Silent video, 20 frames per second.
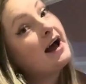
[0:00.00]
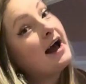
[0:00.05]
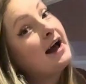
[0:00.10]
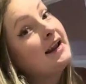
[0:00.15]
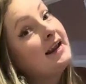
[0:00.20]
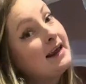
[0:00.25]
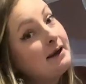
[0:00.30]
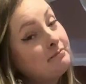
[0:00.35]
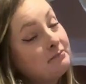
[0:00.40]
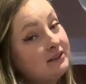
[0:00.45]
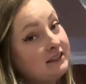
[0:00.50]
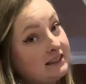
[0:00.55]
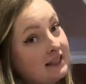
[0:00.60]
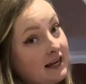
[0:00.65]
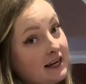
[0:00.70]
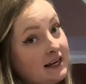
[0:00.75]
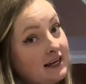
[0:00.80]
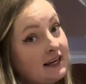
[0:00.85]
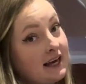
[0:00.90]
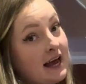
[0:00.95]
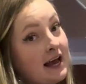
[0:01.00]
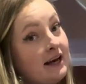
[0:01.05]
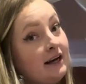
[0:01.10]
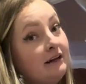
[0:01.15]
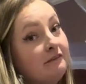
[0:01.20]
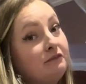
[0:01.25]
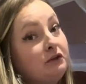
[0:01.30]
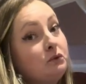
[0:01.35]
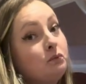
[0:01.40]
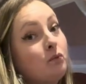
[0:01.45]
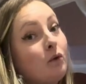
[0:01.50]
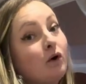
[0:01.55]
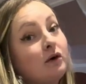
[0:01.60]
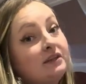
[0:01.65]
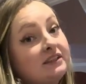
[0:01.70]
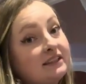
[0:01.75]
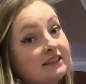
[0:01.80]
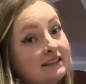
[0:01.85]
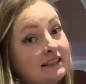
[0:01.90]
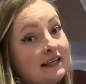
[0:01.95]
and let me say again, if you want
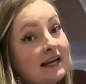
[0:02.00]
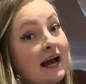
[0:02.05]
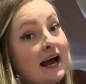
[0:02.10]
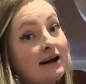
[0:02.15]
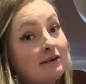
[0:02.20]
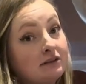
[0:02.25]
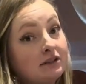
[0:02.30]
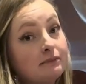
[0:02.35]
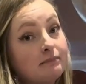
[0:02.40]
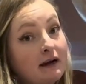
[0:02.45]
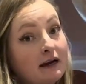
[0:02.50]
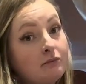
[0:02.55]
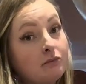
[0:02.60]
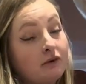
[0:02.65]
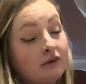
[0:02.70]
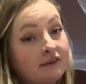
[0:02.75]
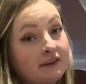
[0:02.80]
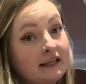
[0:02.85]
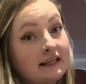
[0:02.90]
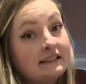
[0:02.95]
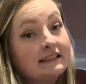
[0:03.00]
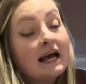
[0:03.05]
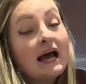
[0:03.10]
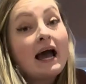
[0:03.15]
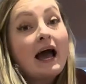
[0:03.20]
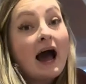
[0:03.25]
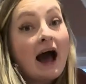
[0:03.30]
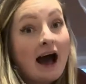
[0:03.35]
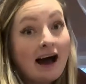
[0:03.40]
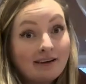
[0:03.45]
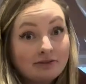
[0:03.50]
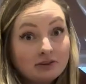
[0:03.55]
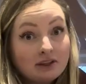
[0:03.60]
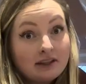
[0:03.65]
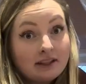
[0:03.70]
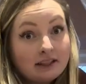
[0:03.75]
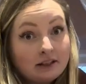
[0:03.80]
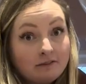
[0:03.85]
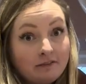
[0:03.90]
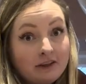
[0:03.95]
to see how to make one of these after
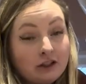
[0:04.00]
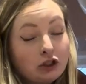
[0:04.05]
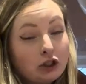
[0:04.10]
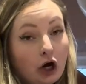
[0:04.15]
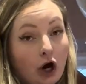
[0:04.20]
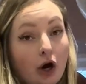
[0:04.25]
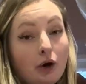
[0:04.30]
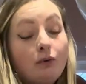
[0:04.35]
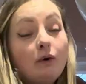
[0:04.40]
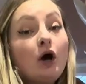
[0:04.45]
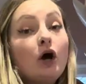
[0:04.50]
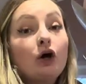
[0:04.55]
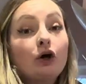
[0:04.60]
this video,